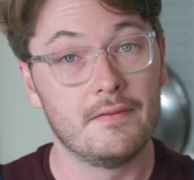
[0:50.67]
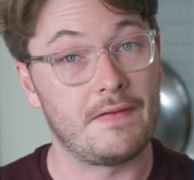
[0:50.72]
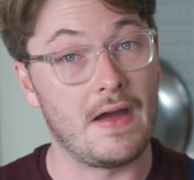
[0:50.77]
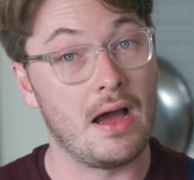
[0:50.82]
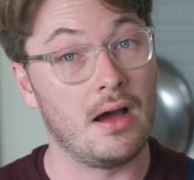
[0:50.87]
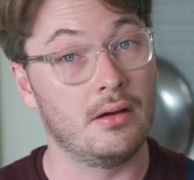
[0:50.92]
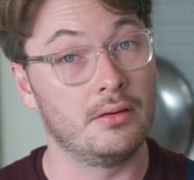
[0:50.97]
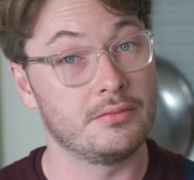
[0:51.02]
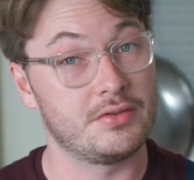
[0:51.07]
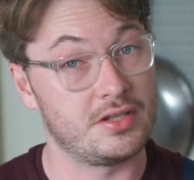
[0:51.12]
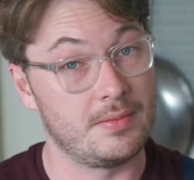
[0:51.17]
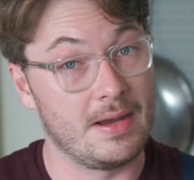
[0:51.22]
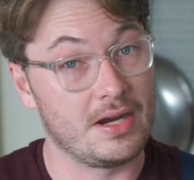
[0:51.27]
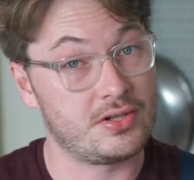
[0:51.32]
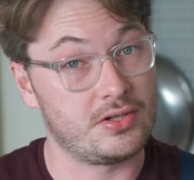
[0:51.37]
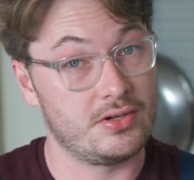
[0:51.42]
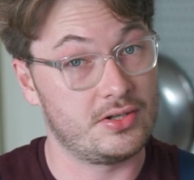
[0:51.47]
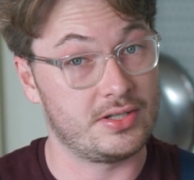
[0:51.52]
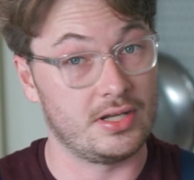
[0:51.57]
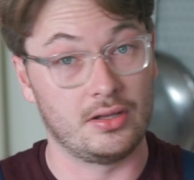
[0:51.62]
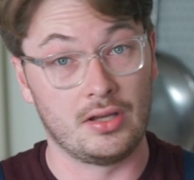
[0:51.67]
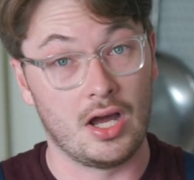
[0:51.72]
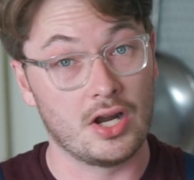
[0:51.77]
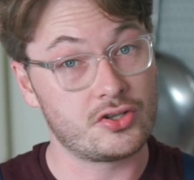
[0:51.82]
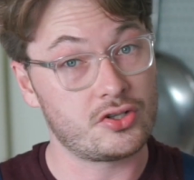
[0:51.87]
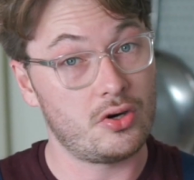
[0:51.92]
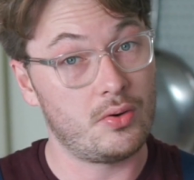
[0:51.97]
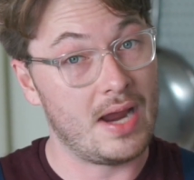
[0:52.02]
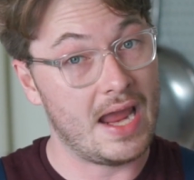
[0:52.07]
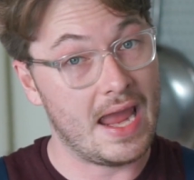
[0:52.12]
Found some extra
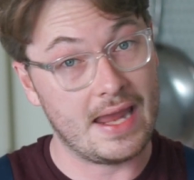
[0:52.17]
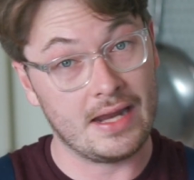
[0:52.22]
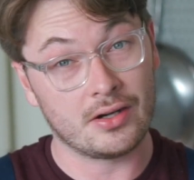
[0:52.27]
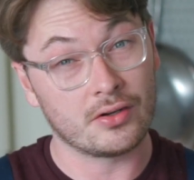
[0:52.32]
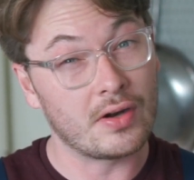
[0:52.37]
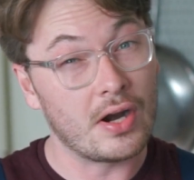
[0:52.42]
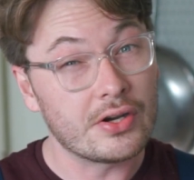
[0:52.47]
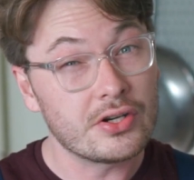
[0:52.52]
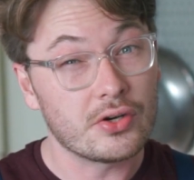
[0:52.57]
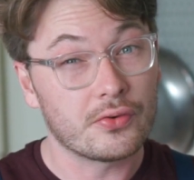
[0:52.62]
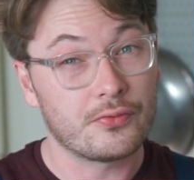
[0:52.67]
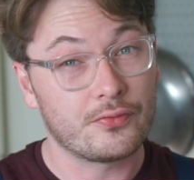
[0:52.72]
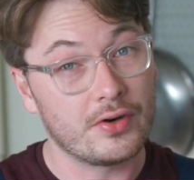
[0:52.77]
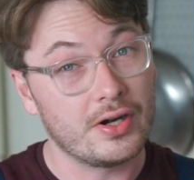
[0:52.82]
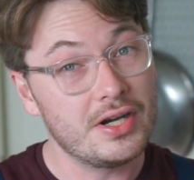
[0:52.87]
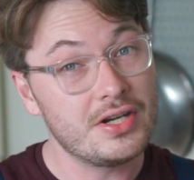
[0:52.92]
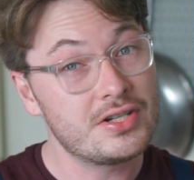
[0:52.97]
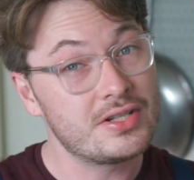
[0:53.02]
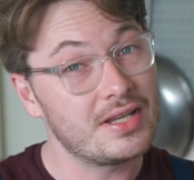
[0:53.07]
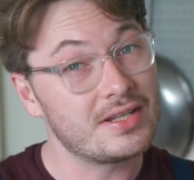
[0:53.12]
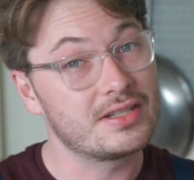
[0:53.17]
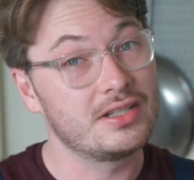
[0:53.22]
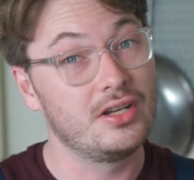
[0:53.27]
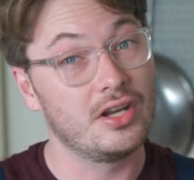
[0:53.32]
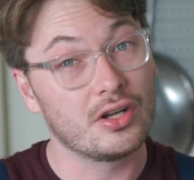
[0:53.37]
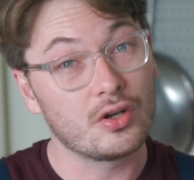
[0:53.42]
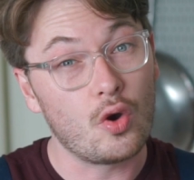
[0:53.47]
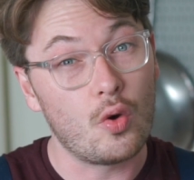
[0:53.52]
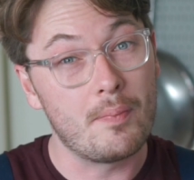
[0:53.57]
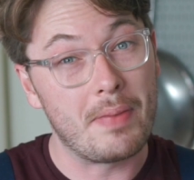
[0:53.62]
cilantro hanging around your fridge that's
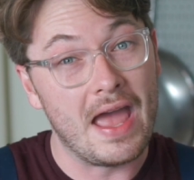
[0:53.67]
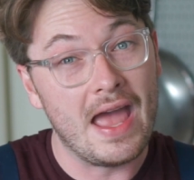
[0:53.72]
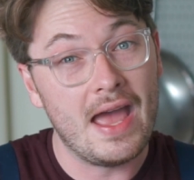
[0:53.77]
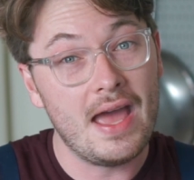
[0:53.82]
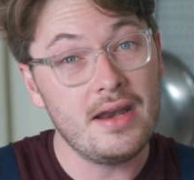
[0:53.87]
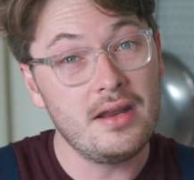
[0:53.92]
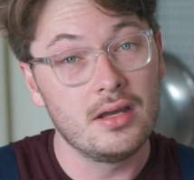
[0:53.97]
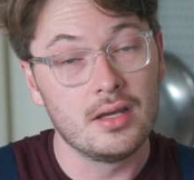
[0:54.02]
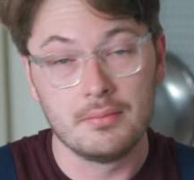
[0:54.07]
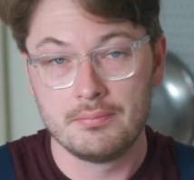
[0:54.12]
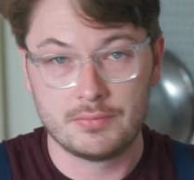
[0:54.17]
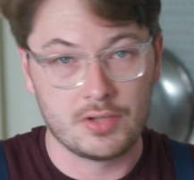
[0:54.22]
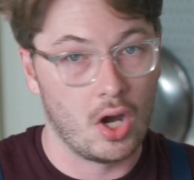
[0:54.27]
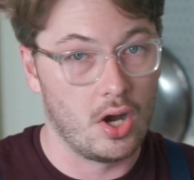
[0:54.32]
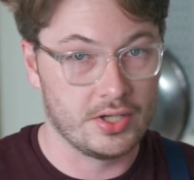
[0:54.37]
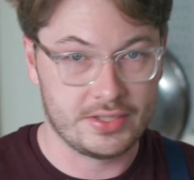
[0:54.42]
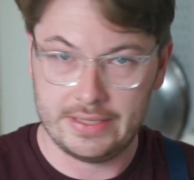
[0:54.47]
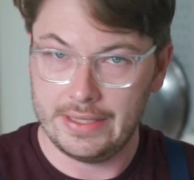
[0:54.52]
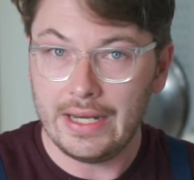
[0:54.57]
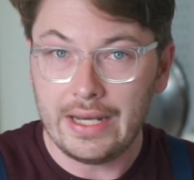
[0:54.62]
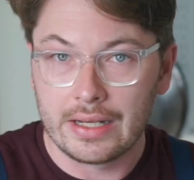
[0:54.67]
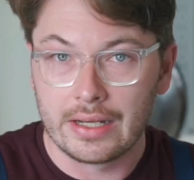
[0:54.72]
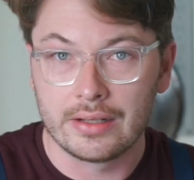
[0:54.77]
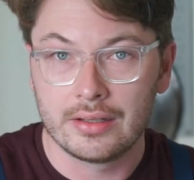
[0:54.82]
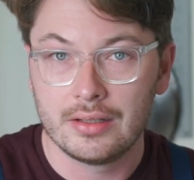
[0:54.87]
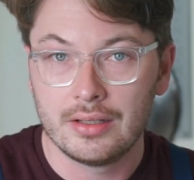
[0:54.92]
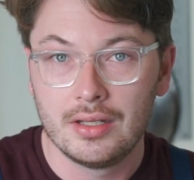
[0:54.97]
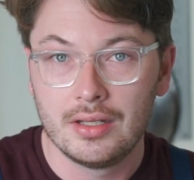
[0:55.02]
gonna go bad? Toss it in.